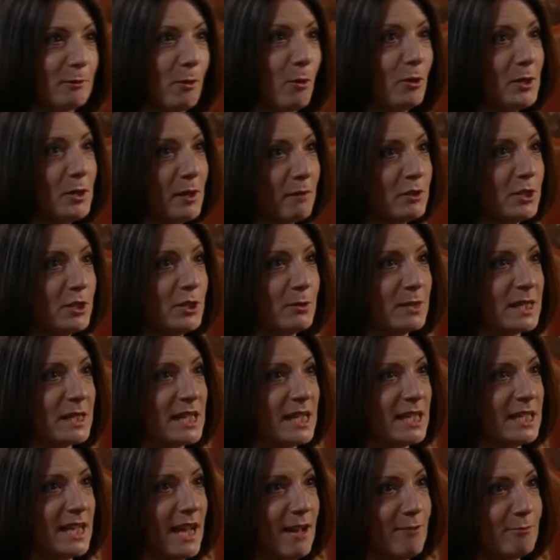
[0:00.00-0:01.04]
All you have to do is
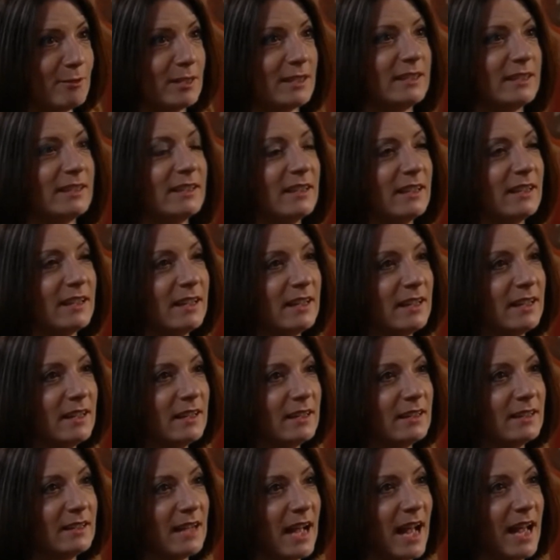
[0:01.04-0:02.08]
sit down.
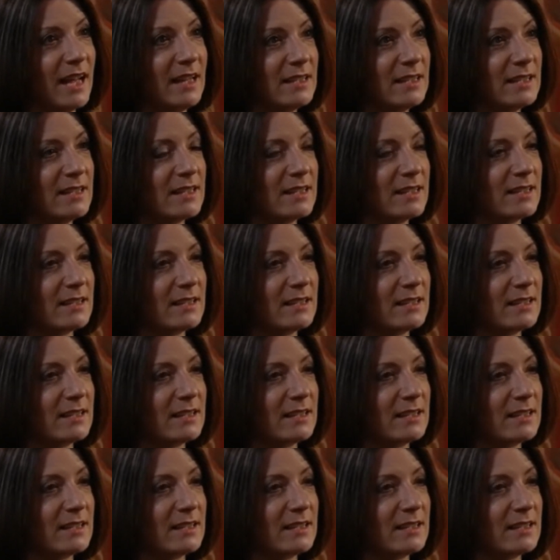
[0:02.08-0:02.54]
And